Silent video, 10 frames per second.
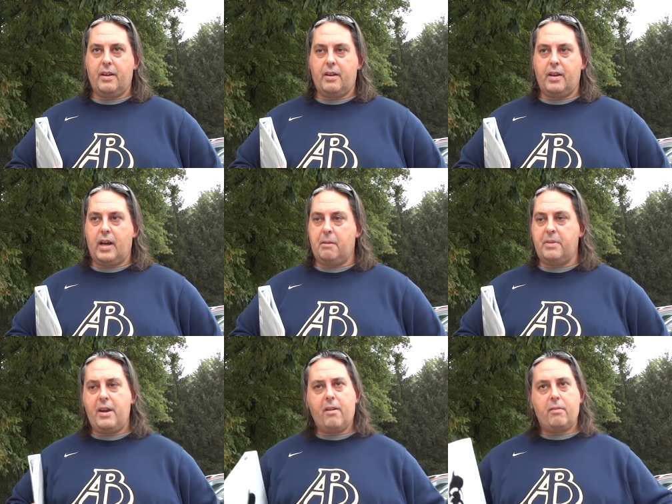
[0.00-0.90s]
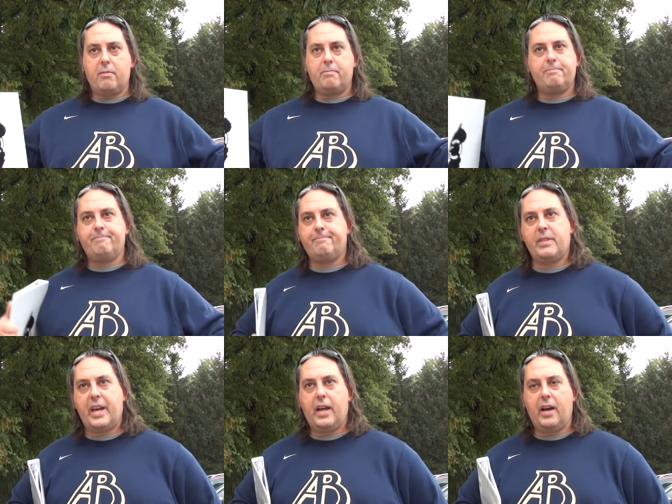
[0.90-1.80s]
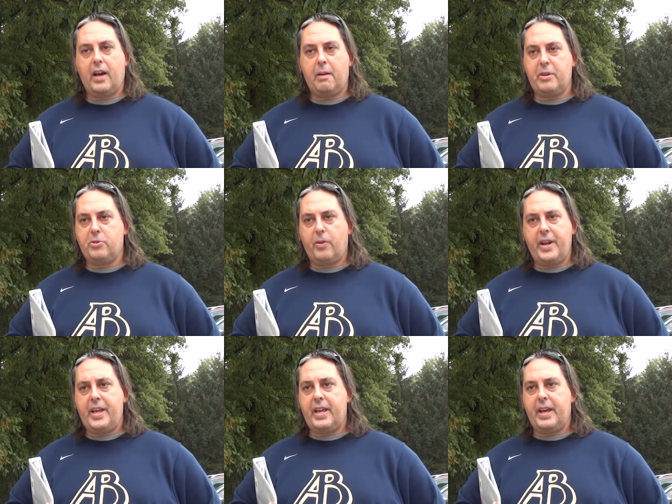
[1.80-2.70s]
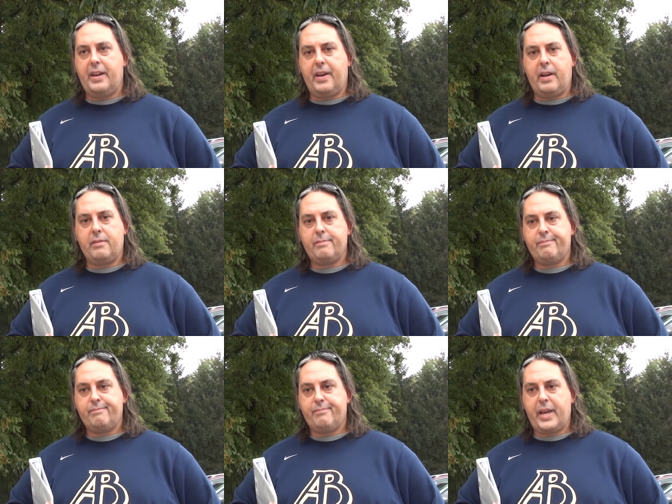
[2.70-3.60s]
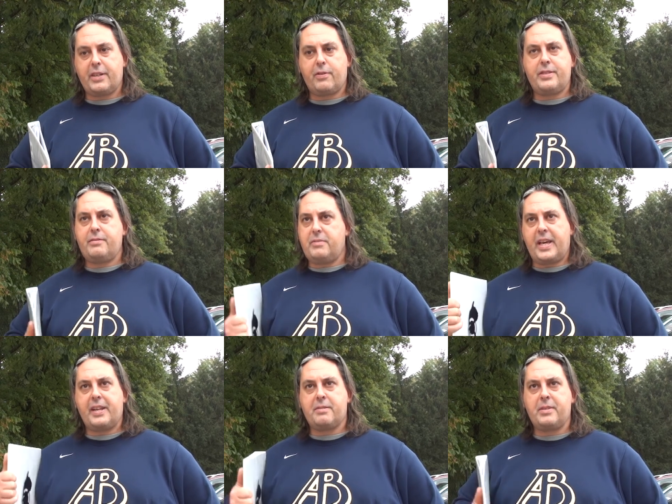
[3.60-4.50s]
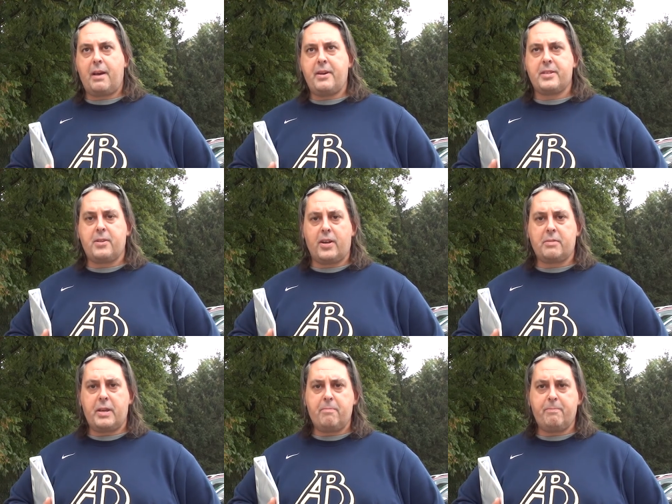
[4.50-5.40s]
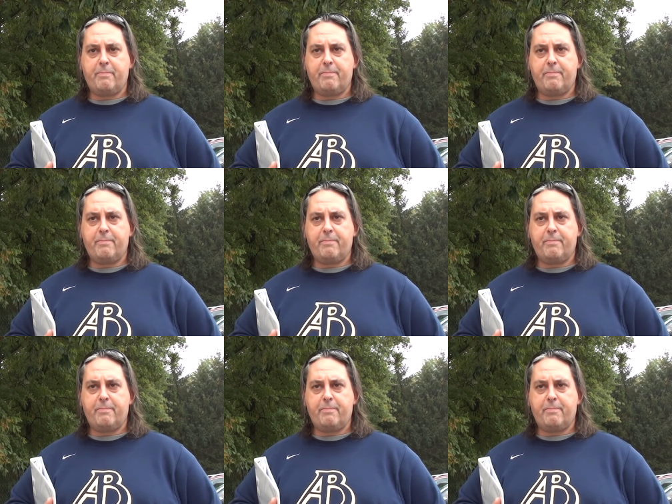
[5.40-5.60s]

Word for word: I'm here, and uh, I'm enjoying it, and uh, thanks for taking some time out to talk to me.